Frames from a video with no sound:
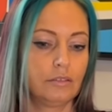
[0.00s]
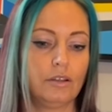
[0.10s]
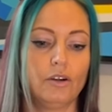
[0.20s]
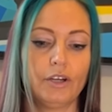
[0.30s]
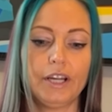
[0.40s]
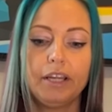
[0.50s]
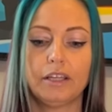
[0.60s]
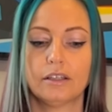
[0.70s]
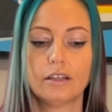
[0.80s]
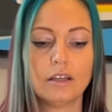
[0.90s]
All right,
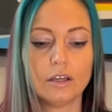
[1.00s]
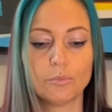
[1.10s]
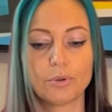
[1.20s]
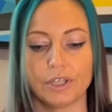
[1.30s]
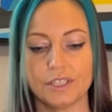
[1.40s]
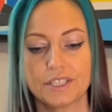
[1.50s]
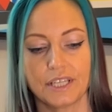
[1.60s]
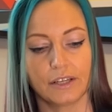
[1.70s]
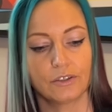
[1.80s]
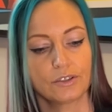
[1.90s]
pretty
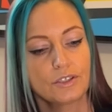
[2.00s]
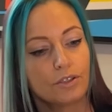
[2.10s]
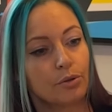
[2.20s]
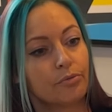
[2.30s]
standard so